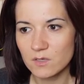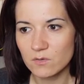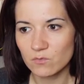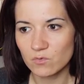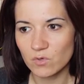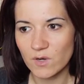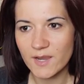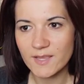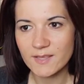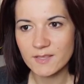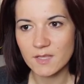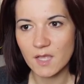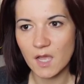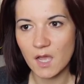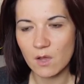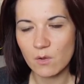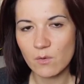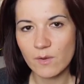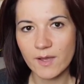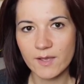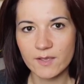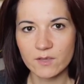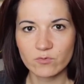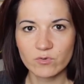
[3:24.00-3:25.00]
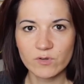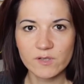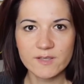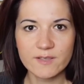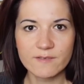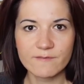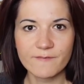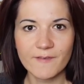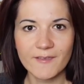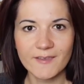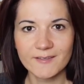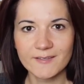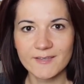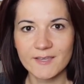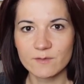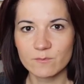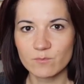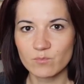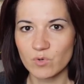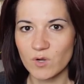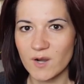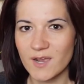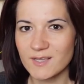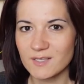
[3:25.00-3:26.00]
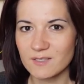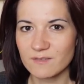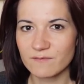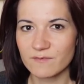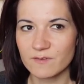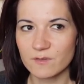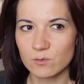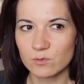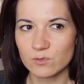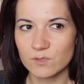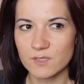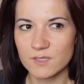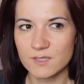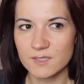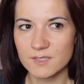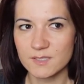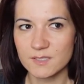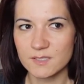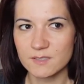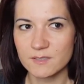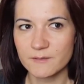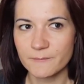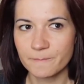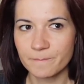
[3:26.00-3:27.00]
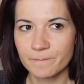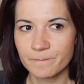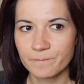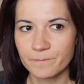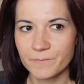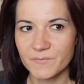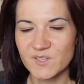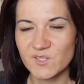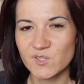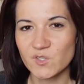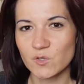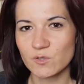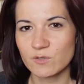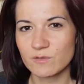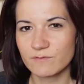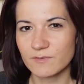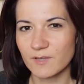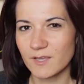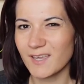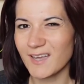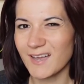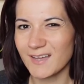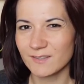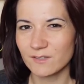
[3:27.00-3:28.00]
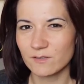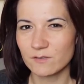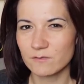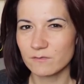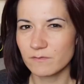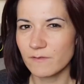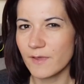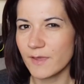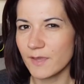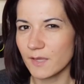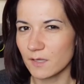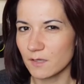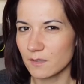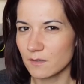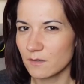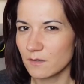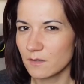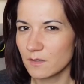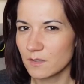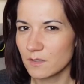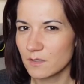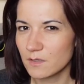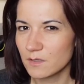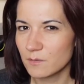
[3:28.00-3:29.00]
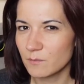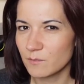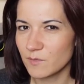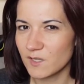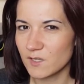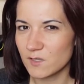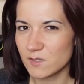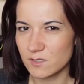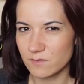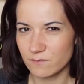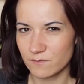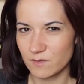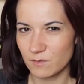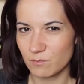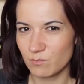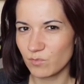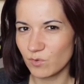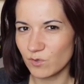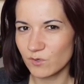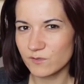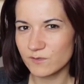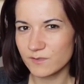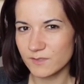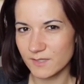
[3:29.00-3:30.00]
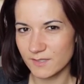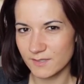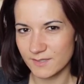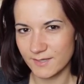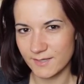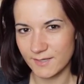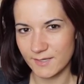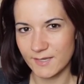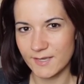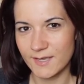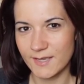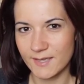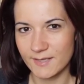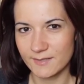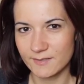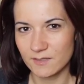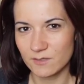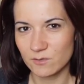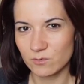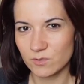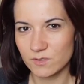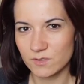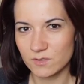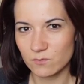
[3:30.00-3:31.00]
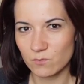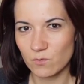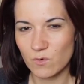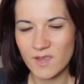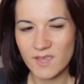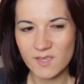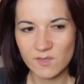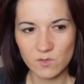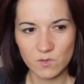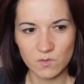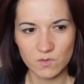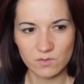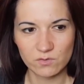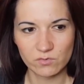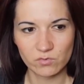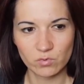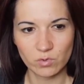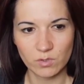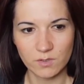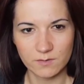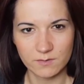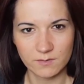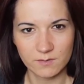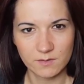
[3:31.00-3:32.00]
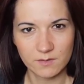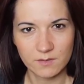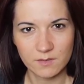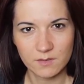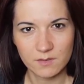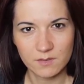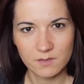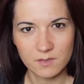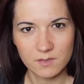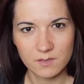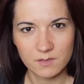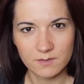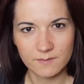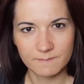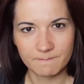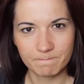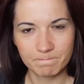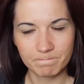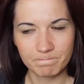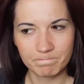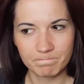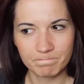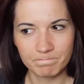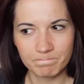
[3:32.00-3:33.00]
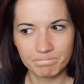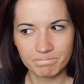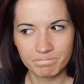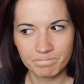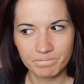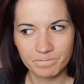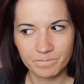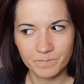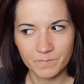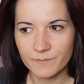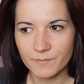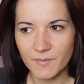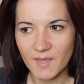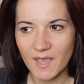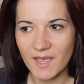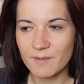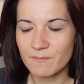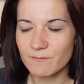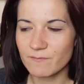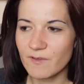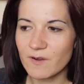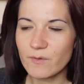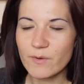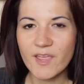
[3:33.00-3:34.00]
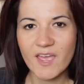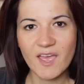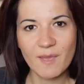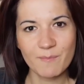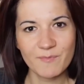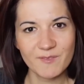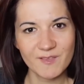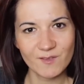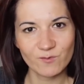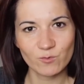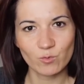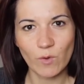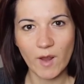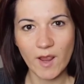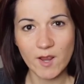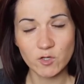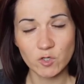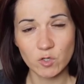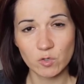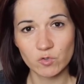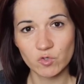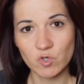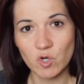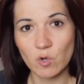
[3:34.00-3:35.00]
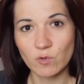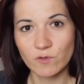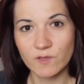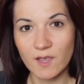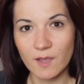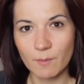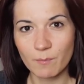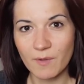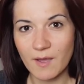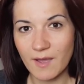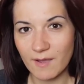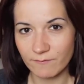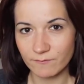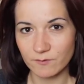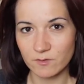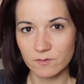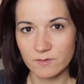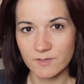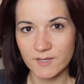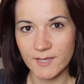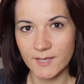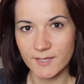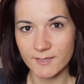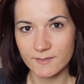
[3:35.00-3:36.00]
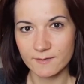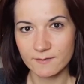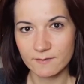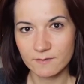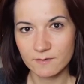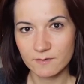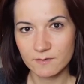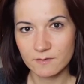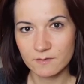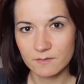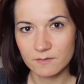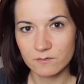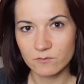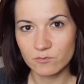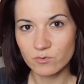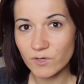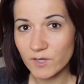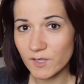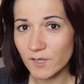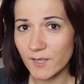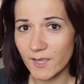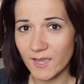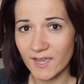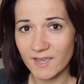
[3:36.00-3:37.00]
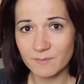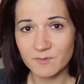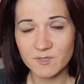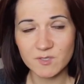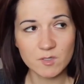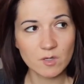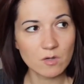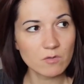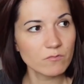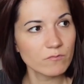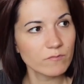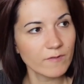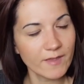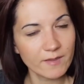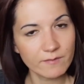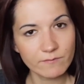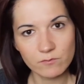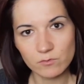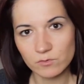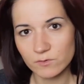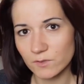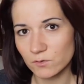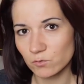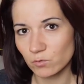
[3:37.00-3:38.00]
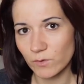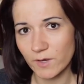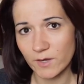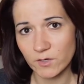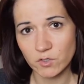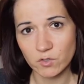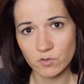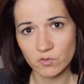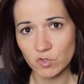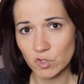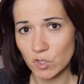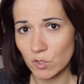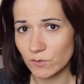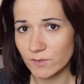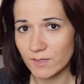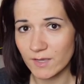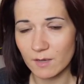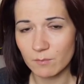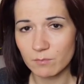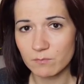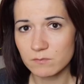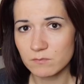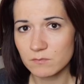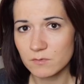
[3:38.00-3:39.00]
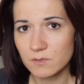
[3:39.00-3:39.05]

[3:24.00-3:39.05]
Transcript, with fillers: right now, I really think that Pricefield is sort of a canon thing because of the bond that they had. It was way too strong. Mm, I'm very happy that Rachel showed up after that. Really, I'm so thankful that Rachel showed up